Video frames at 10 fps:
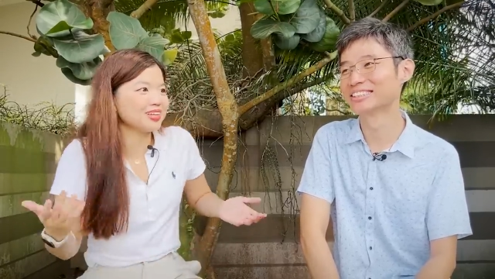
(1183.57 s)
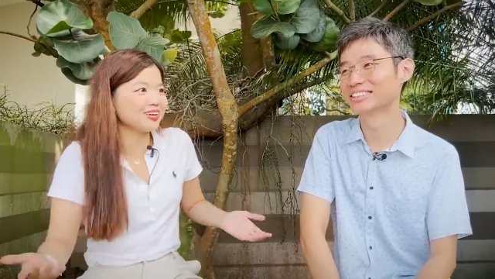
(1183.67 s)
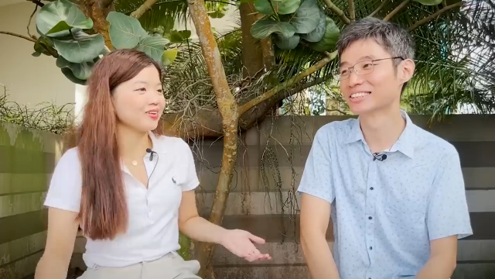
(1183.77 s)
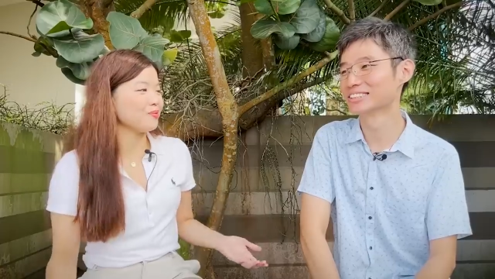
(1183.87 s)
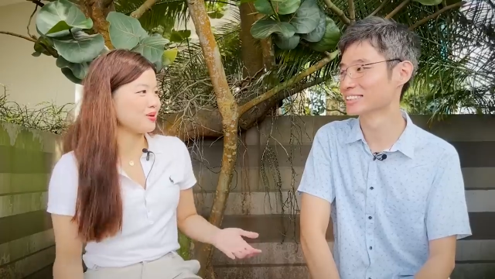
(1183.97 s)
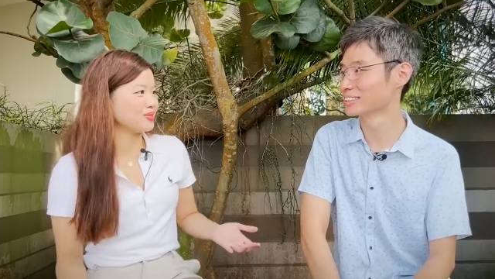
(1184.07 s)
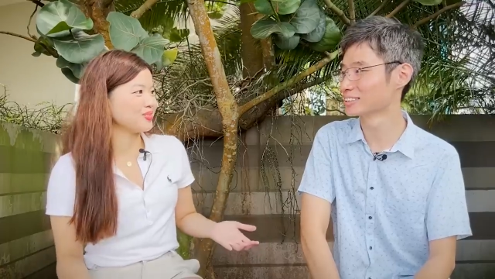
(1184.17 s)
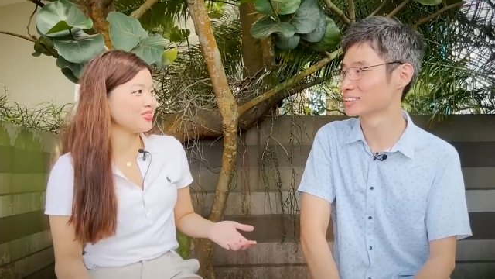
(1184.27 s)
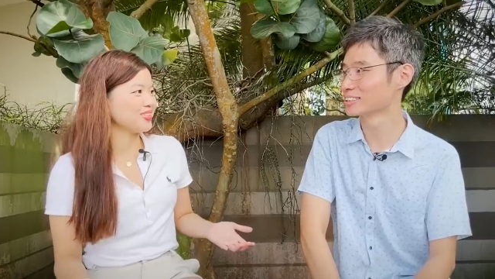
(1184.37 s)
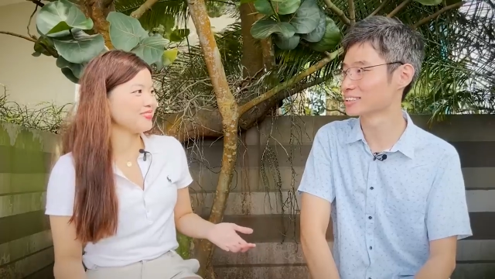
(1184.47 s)
Speaker 1: like a
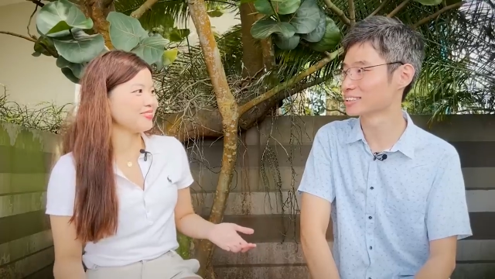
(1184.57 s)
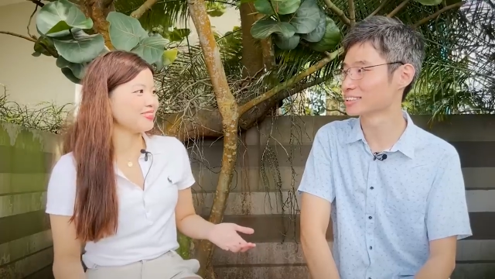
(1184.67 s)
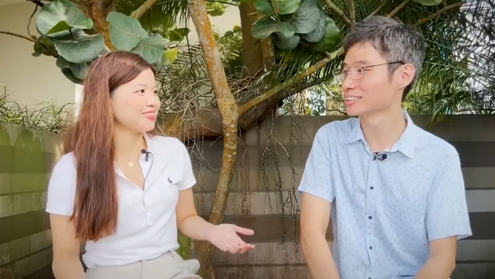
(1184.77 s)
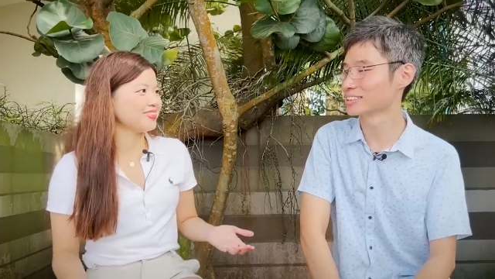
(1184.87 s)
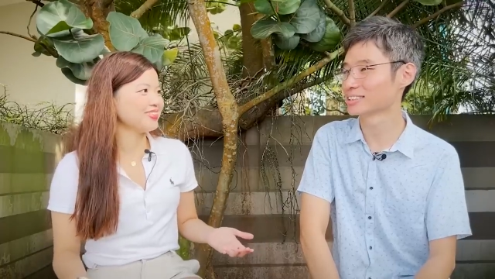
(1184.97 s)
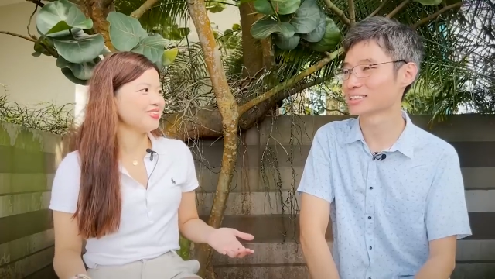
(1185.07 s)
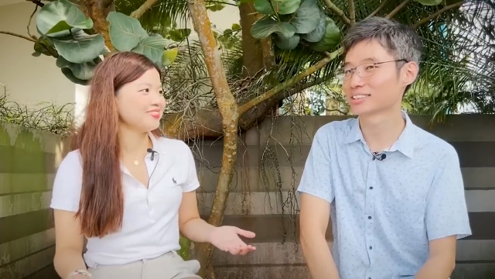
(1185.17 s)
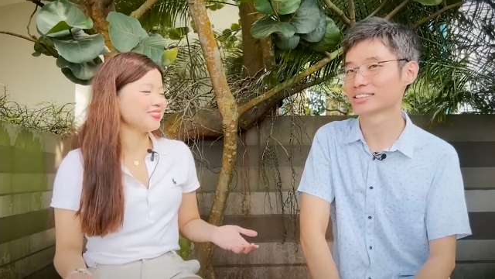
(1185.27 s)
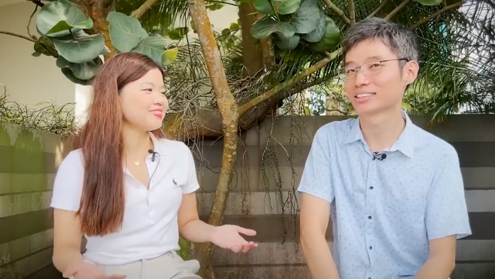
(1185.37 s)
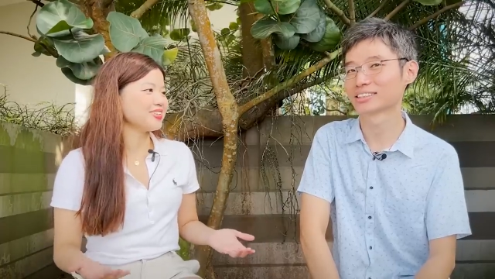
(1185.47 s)
compulsory thing for
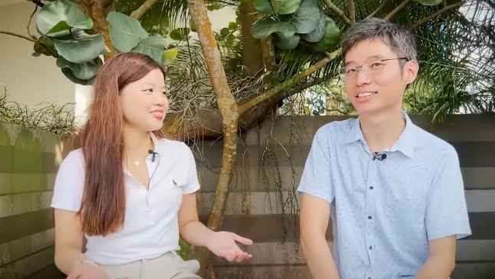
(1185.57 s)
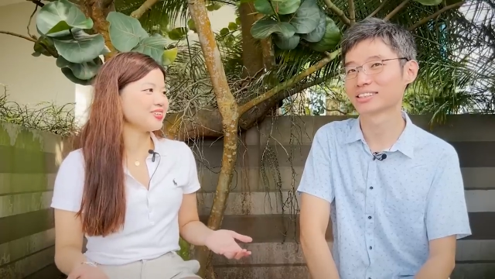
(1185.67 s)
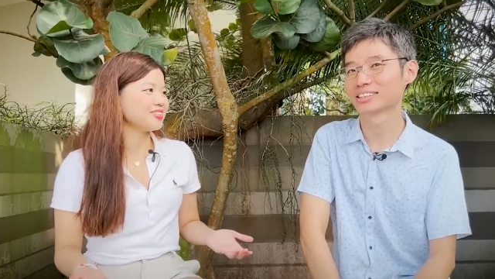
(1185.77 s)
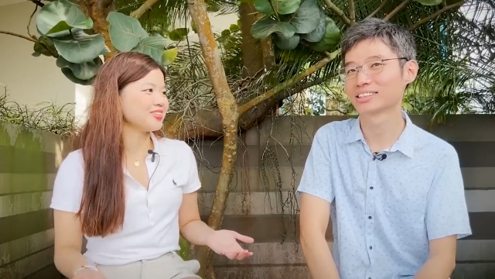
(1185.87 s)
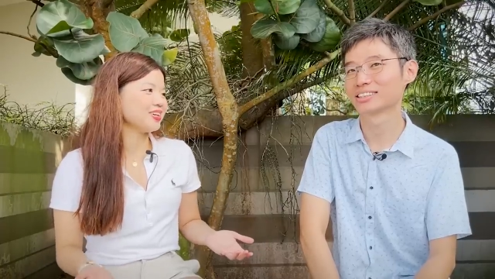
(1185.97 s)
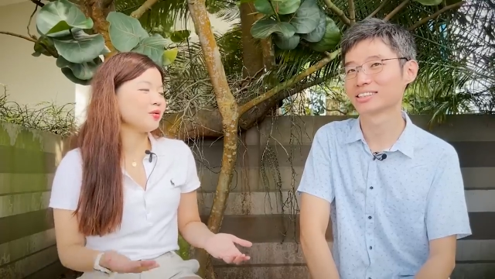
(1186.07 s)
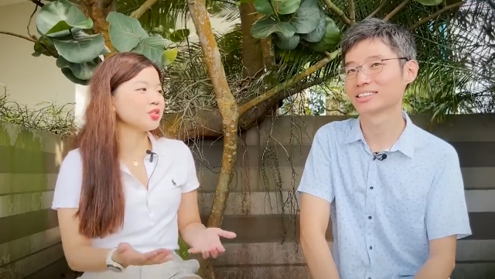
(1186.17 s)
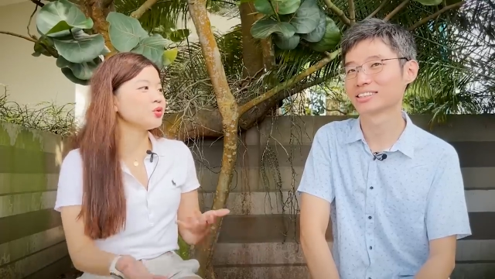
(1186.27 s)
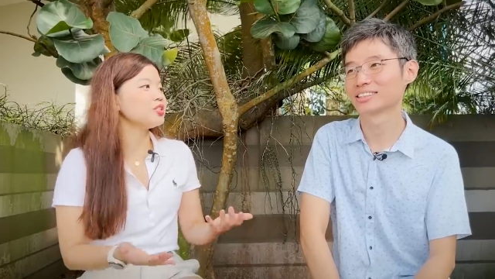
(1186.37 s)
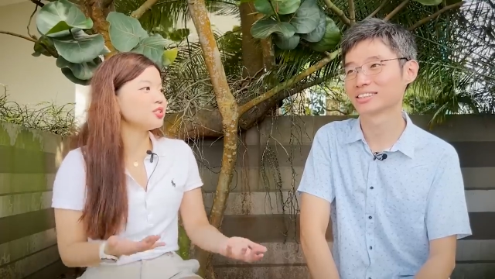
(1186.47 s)
for fresh grads, right? Like
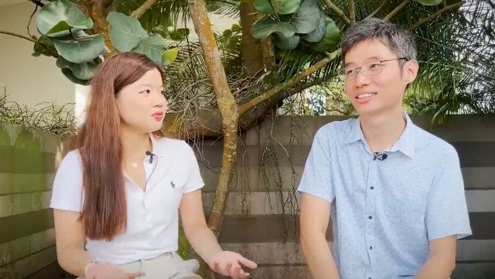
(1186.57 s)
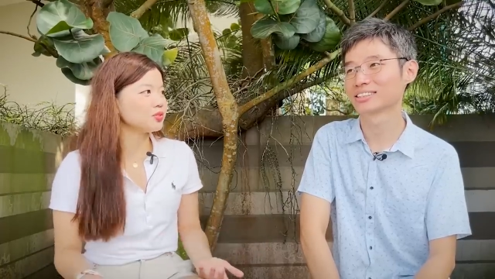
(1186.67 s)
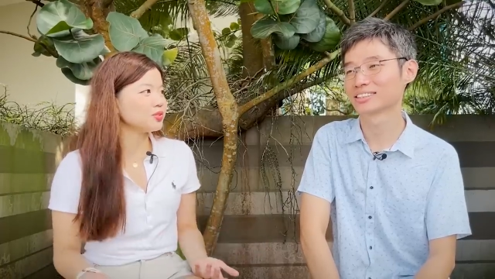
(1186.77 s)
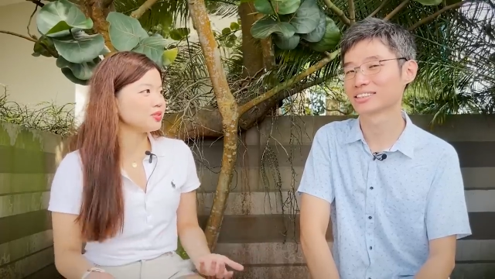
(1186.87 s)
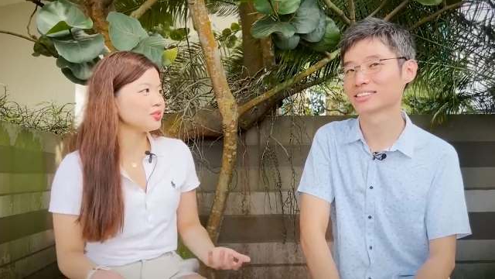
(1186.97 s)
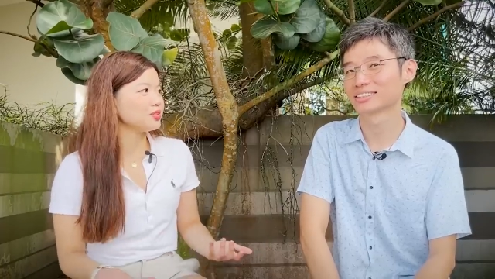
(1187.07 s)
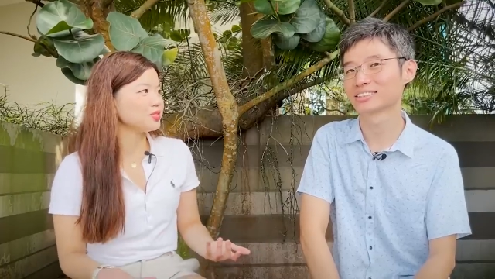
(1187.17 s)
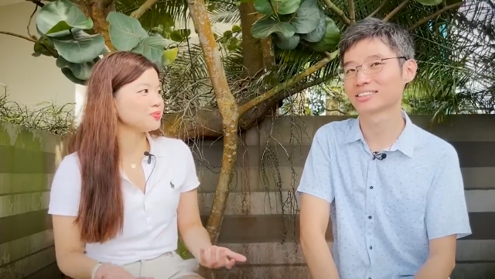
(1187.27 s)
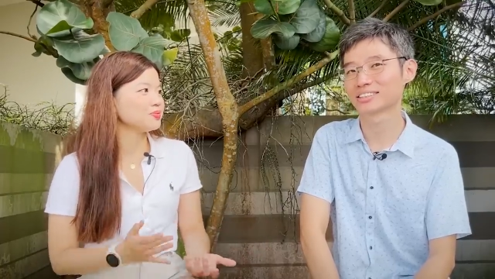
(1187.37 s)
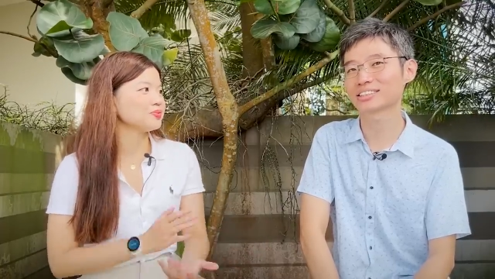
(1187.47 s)
what do you achieve during your
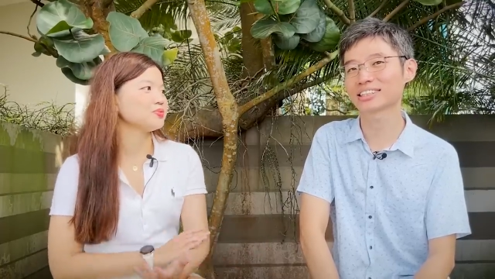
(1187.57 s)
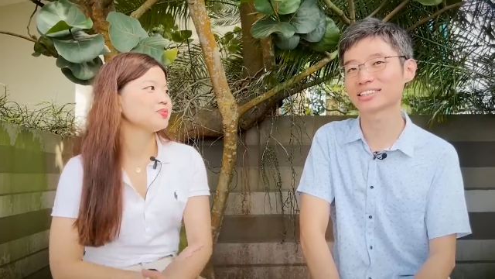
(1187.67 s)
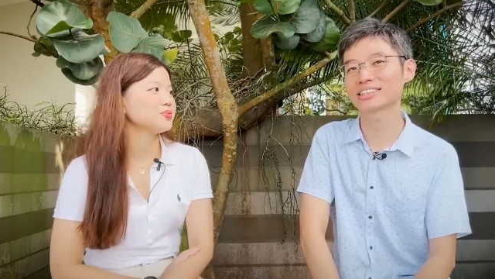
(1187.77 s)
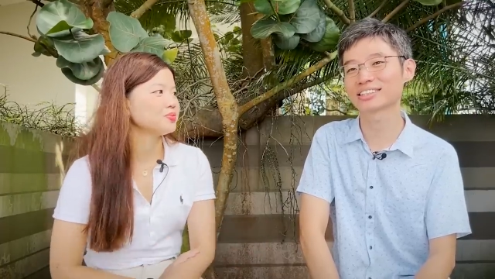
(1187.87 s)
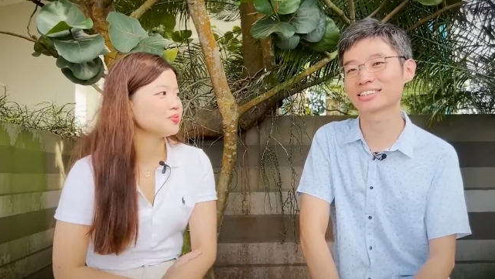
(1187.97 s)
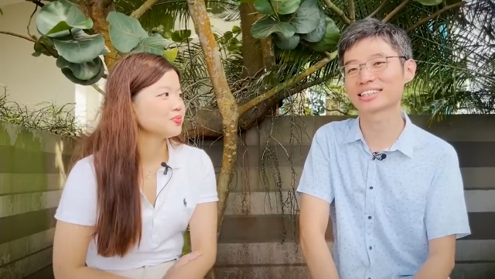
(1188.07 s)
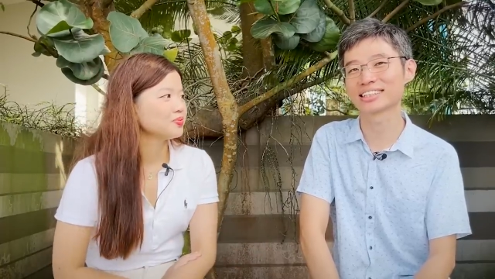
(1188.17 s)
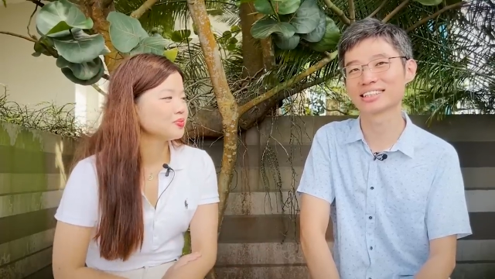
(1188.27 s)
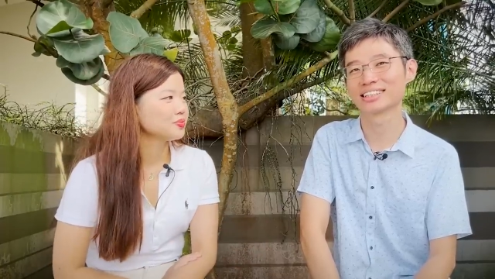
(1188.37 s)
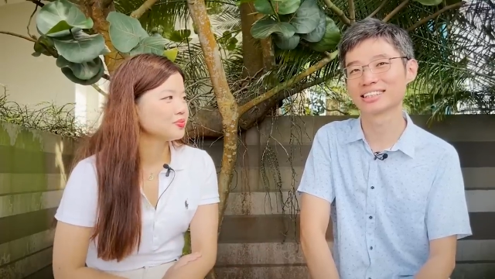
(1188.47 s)
internship?
Speaker 2: Okay, okay, okay.
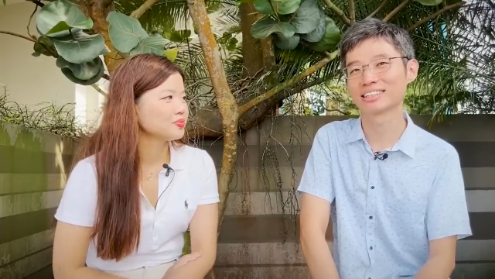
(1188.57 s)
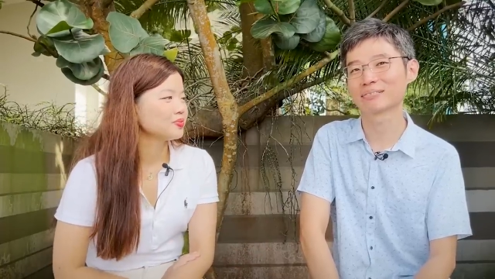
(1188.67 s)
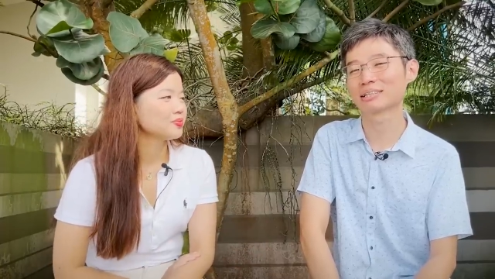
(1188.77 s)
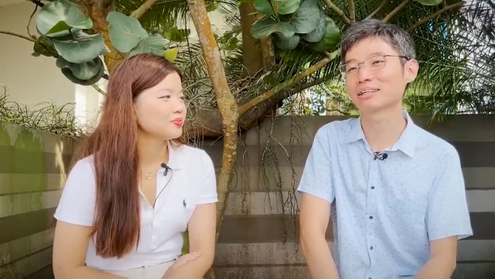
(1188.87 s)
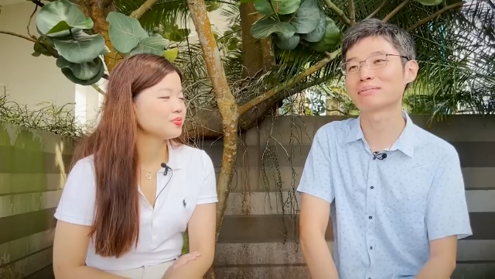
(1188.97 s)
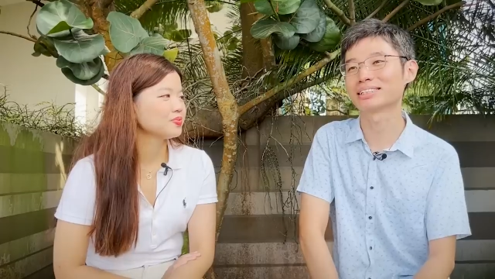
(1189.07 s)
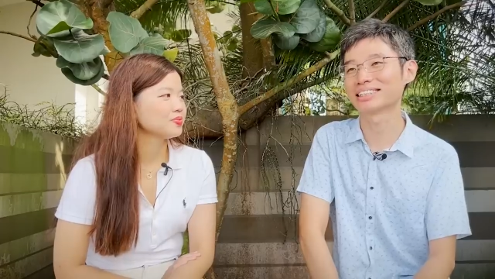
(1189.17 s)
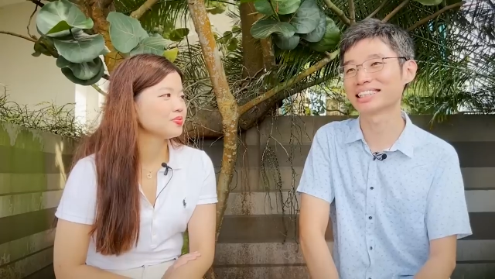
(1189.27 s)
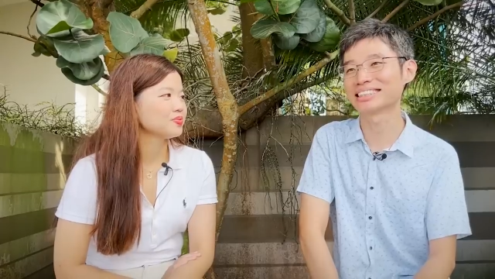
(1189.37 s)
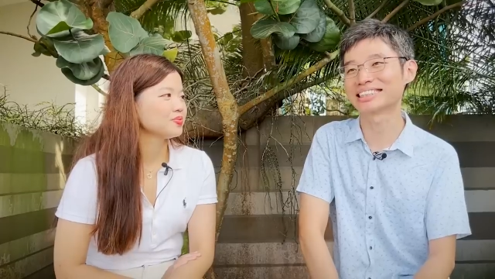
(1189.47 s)
But if I'm
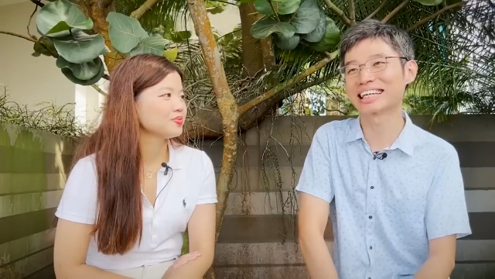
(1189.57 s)
a lazy